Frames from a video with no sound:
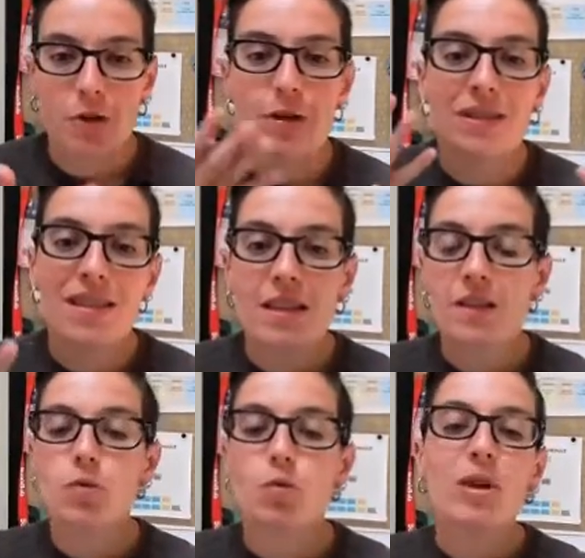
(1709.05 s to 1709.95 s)
You can see that
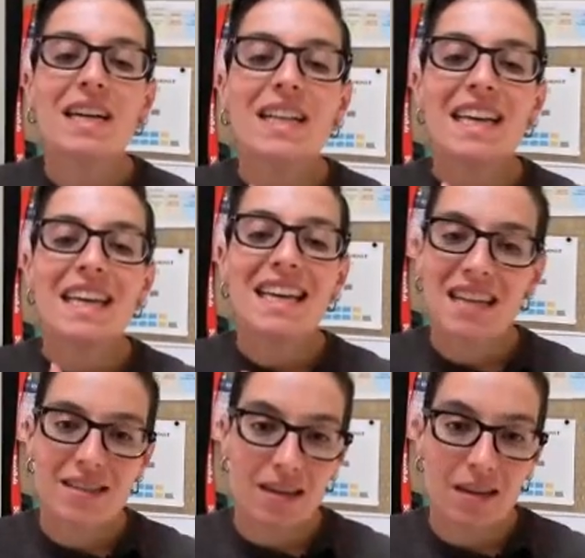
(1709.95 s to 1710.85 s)
it's really
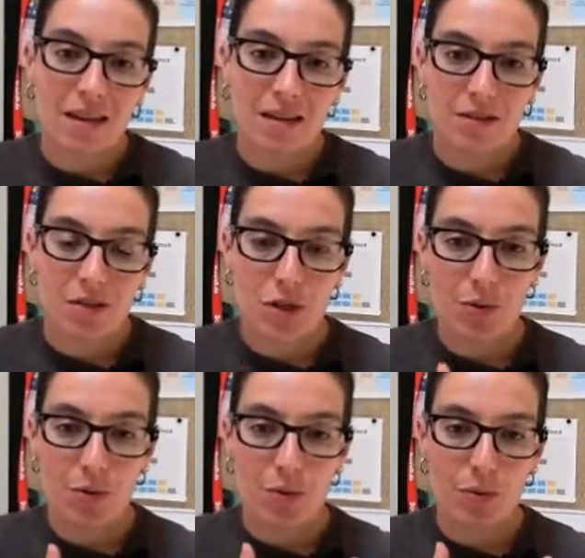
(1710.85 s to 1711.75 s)
easy
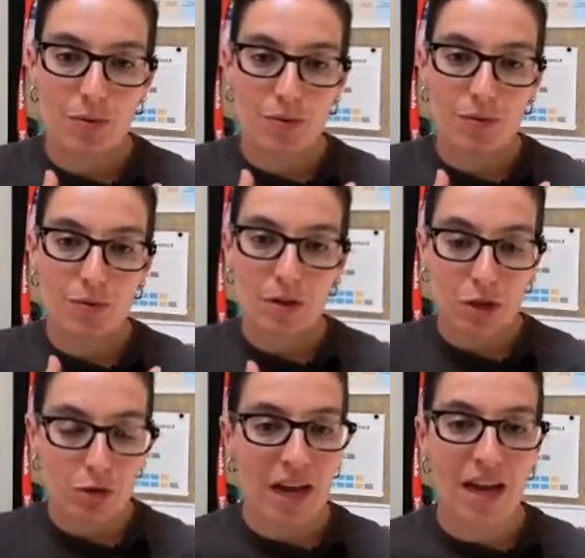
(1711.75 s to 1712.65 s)
to
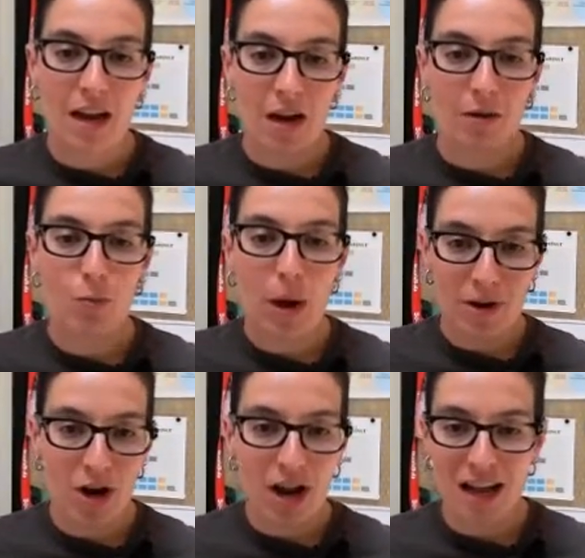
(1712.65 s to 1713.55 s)
create
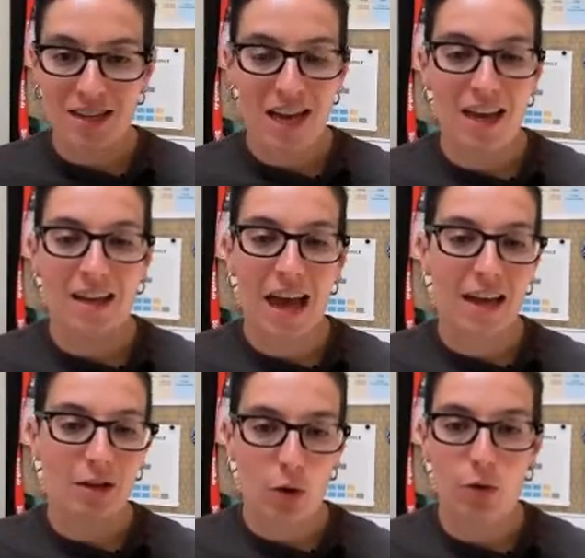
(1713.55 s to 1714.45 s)
webinar content
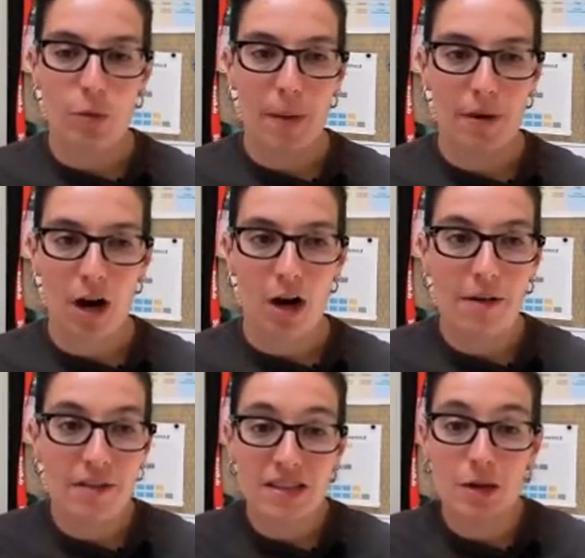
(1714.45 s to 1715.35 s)
and load a webinar.
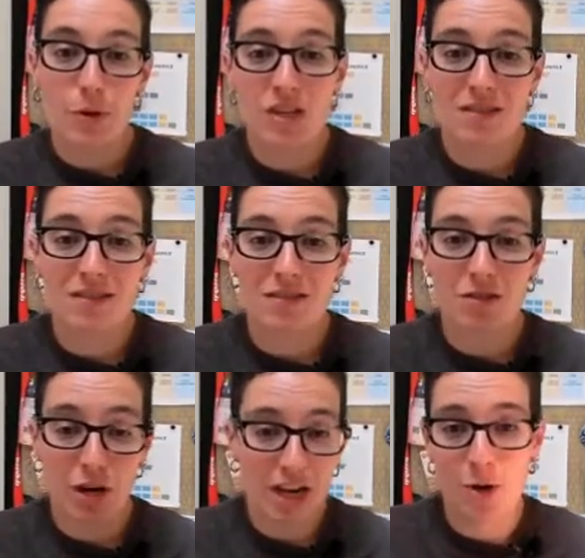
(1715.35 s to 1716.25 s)
Obviously, we just
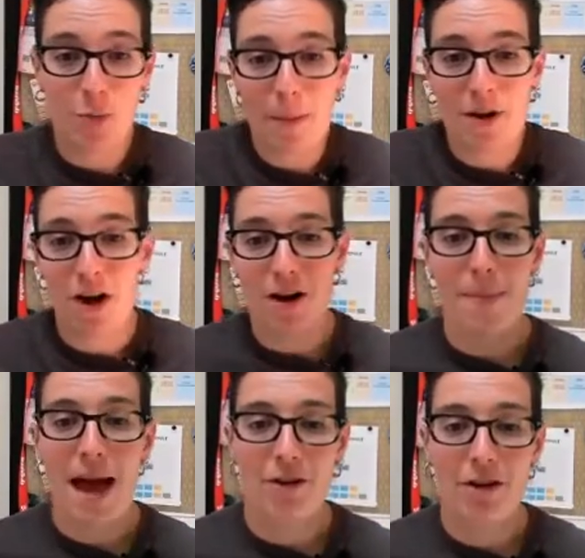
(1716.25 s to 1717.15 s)
created a webinar in a
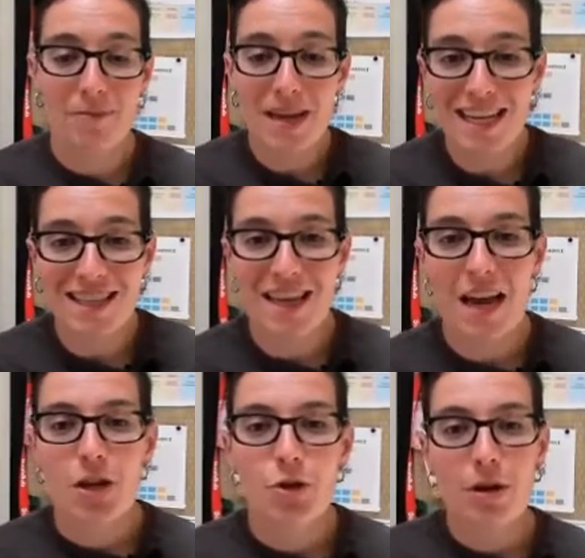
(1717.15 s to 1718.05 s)
matter of minutes.
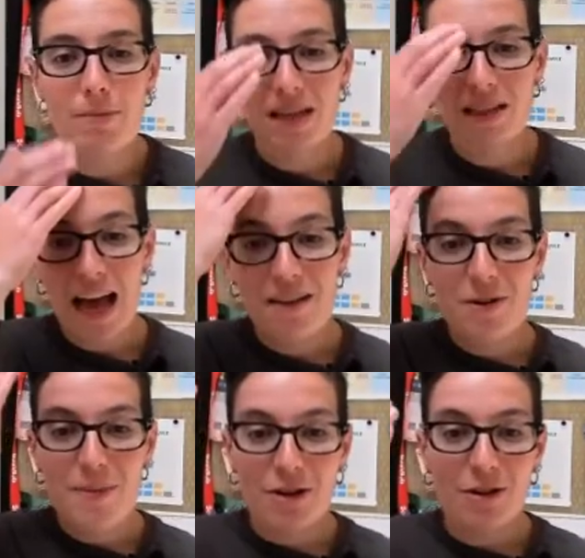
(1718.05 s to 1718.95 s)
You can be live
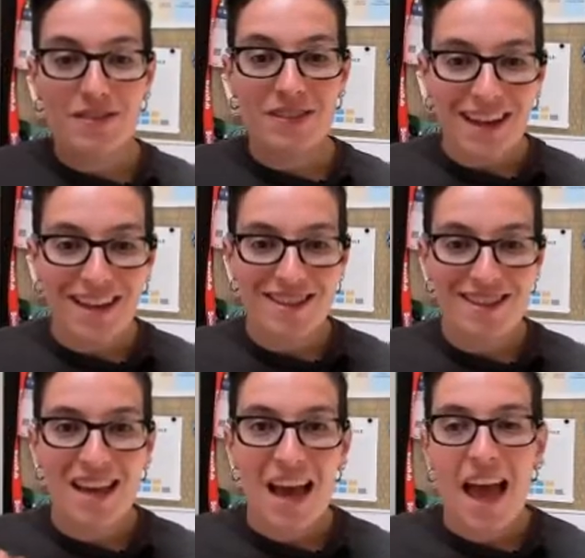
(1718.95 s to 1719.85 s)
in a matter of
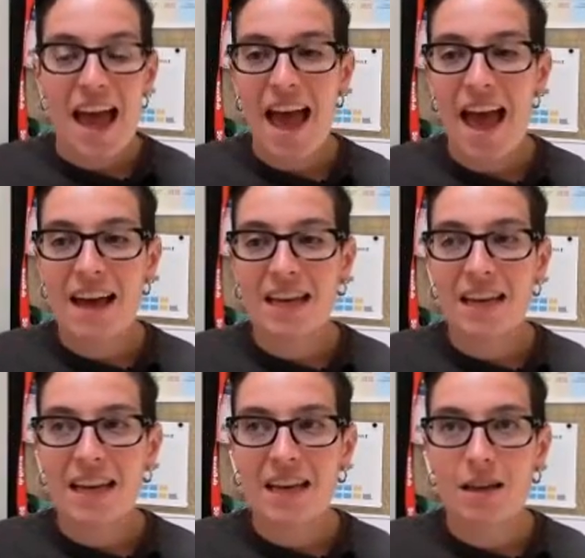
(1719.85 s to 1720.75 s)
seconds,
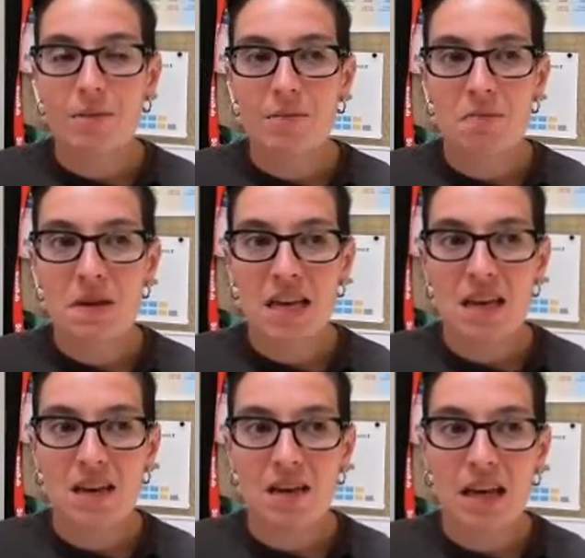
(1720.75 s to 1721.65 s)
and it can
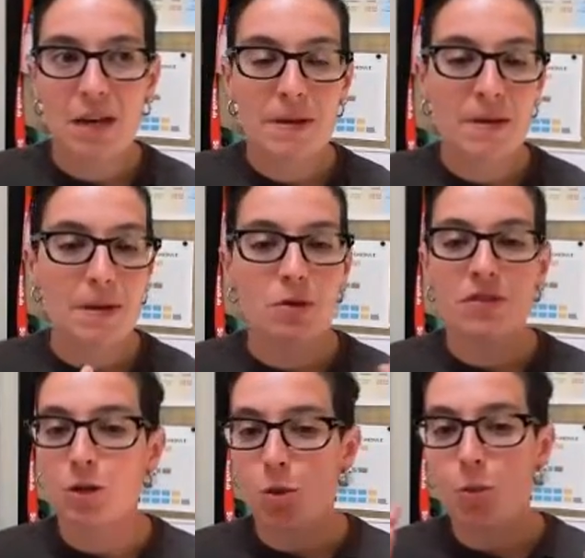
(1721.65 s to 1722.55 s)
be something you
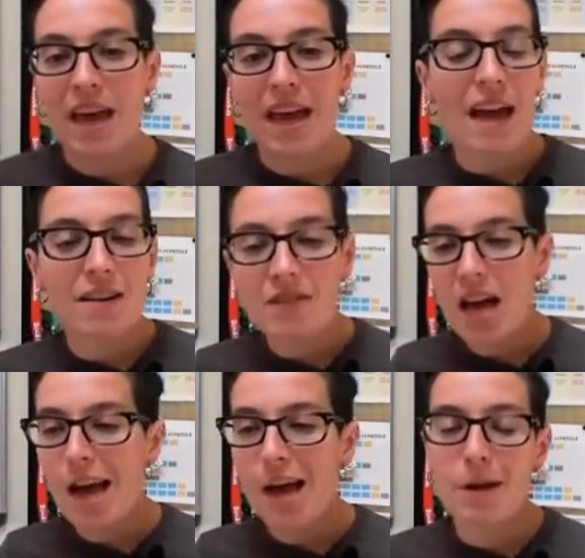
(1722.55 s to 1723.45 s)
schedule way ahead of
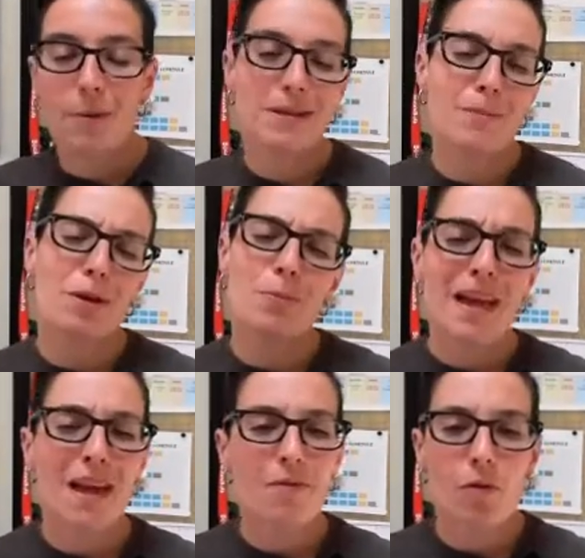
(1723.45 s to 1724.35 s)
time. It can be something you
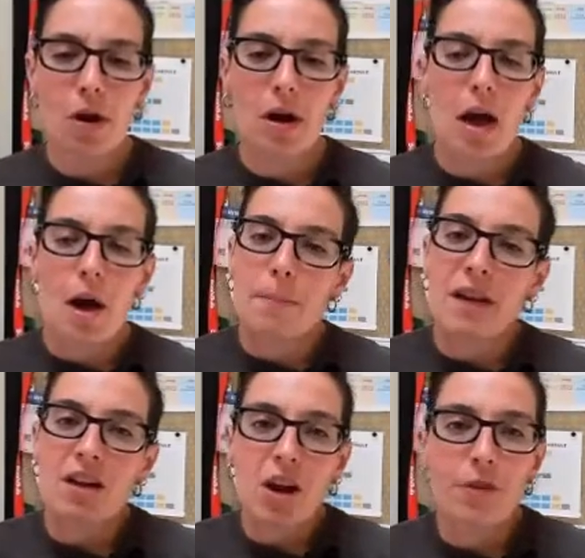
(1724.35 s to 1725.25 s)
plan for, but
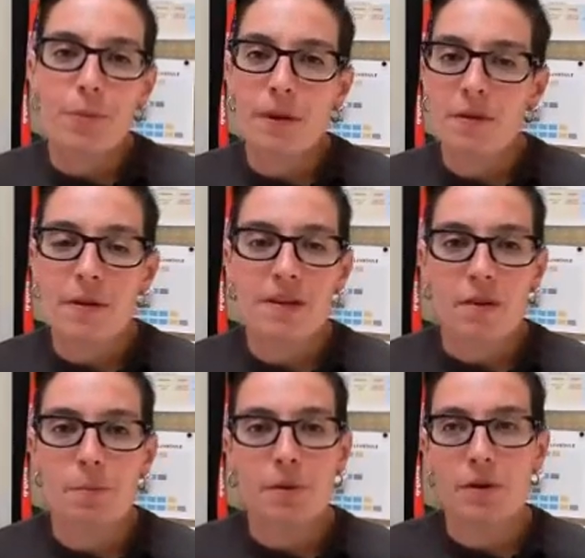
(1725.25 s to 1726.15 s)
it could also be something as
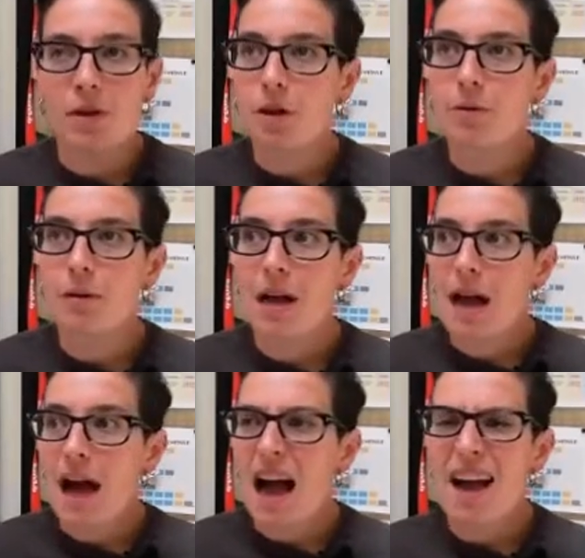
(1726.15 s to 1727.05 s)
simple, you know,
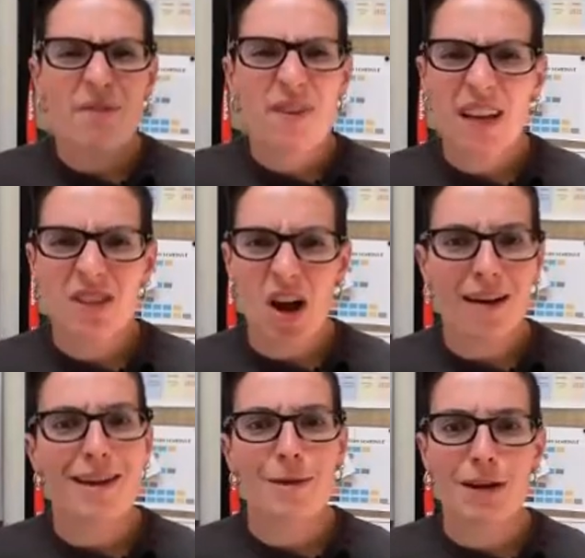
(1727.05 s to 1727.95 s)
I feel like
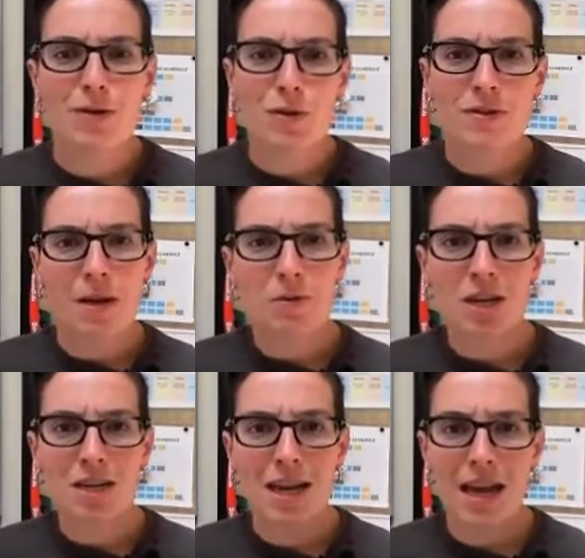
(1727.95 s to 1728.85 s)
talking about a certain
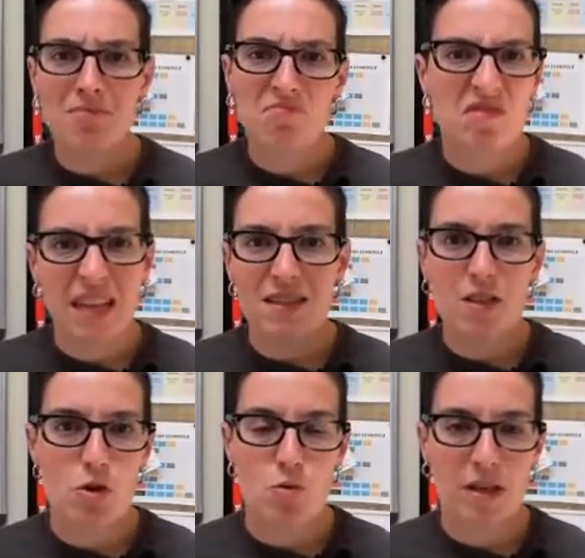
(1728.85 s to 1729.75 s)
subject today. Let's
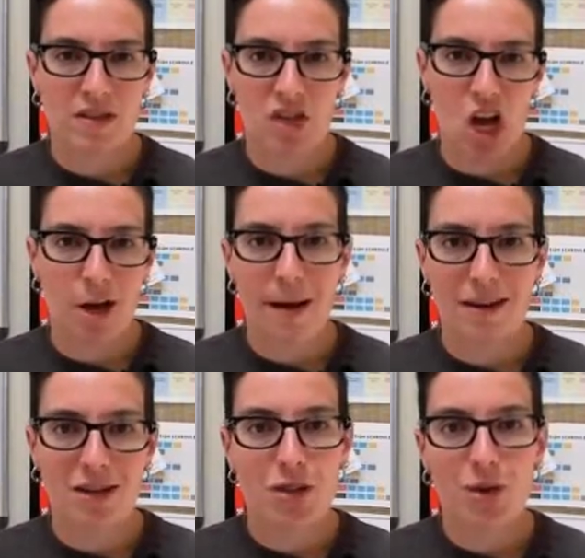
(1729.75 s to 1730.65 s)
see who wants to talk about
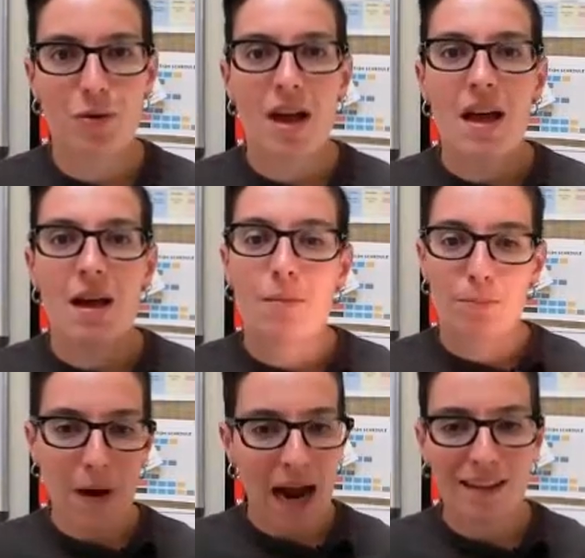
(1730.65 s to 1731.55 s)
it too.
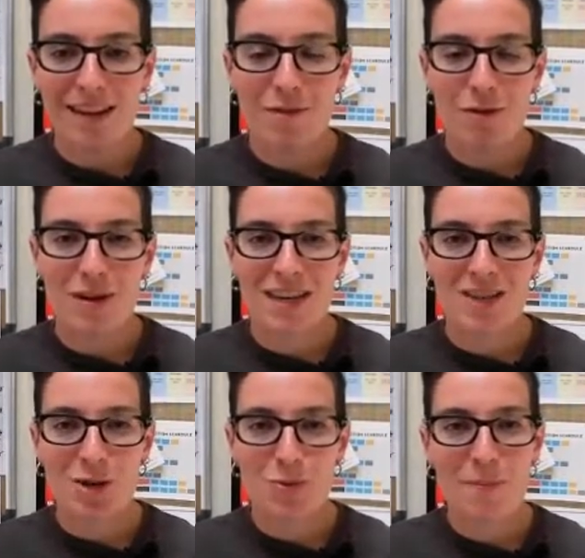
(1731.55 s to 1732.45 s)
Piling everyone
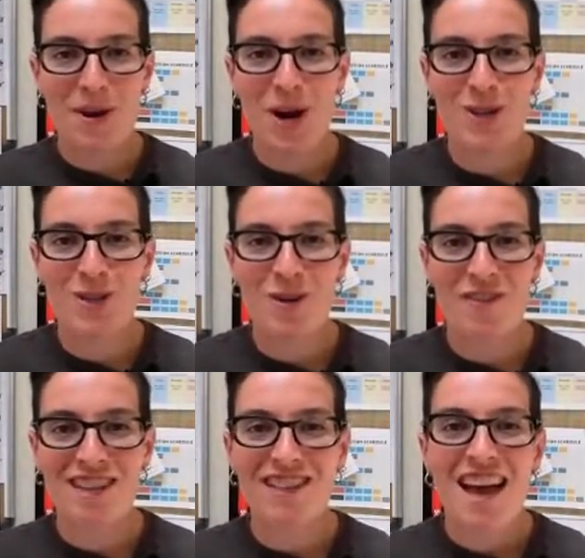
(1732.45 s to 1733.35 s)
into your webinar
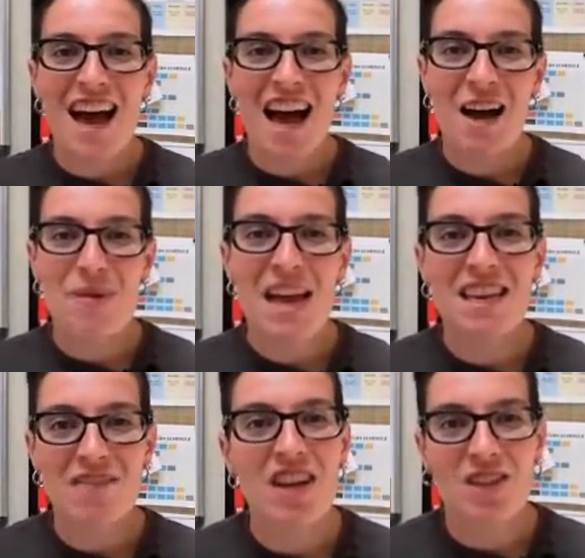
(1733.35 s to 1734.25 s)
service and
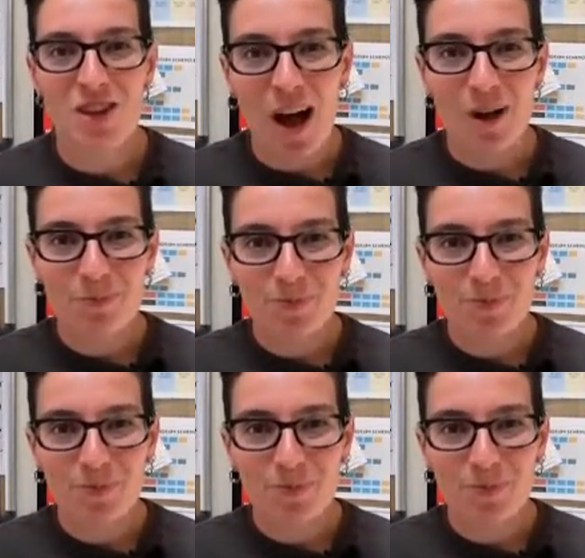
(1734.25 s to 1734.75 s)
giving a talk.